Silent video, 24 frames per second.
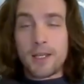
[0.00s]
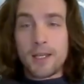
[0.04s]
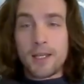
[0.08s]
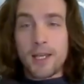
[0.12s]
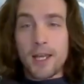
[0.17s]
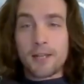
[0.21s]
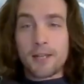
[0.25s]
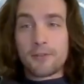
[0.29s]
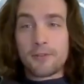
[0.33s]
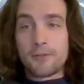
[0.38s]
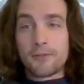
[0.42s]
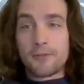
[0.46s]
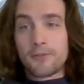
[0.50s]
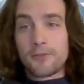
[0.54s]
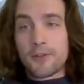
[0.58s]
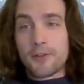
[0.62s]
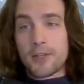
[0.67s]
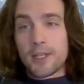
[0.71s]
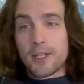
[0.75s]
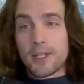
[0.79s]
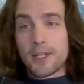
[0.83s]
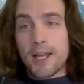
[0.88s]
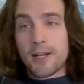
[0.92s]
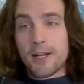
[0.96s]
And for the
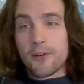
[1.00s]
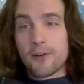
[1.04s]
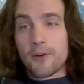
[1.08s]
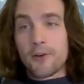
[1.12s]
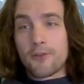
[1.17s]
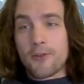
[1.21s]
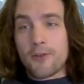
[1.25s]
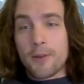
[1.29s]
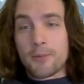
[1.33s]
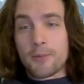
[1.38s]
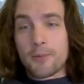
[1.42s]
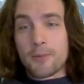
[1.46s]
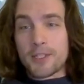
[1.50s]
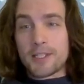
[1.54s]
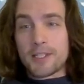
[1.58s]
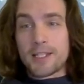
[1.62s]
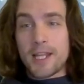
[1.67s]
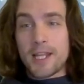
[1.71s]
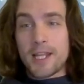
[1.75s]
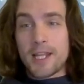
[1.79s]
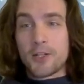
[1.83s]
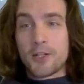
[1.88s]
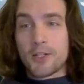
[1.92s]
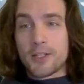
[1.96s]
category of
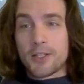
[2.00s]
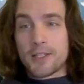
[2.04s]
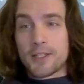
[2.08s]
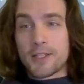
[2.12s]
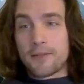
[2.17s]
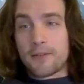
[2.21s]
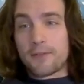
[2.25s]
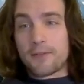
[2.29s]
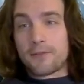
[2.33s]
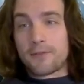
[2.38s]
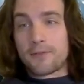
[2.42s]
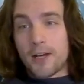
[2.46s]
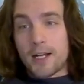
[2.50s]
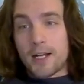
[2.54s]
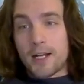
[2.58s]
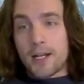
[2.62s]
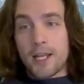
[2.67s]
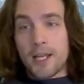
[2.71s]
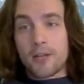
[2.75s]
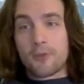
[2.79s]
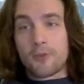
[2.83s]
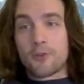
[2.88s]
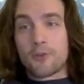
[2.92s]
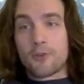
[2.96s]
representations of a finite
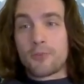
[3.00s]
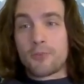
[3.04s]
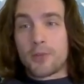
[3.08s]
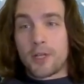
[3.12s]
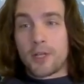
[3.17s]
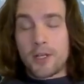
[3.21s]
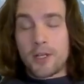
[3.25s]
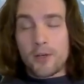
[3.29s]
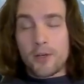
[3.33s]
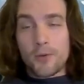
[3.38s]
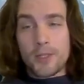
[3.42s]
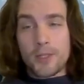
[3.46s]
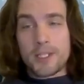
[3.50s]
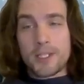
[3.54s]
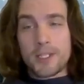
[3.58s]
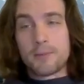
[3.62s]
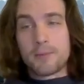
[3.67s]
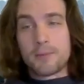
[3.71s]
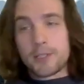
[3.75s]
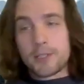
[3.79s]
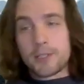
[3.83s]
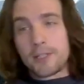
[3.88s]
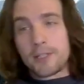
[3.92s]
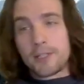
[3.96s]
group, we
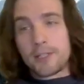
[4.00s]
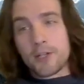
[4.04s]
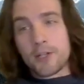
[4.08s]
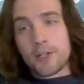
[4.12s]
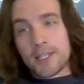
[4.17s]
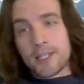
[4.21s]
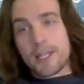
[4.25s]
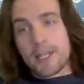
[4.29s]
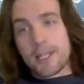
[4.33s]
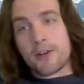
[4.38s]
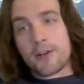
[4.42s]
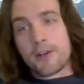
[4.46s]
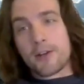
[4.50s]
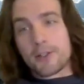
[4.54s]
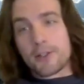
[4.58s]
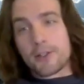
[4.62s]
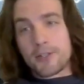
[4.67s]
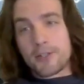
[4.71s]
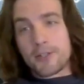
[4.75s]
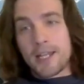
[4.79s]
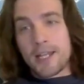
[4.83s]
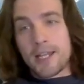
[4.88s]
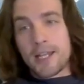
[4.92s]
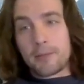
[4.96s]
typically look at the character
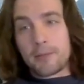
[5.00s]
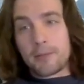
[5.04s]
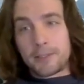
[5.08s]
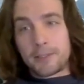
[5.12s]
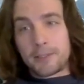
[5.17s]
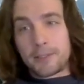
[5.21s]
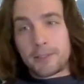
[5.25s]
table.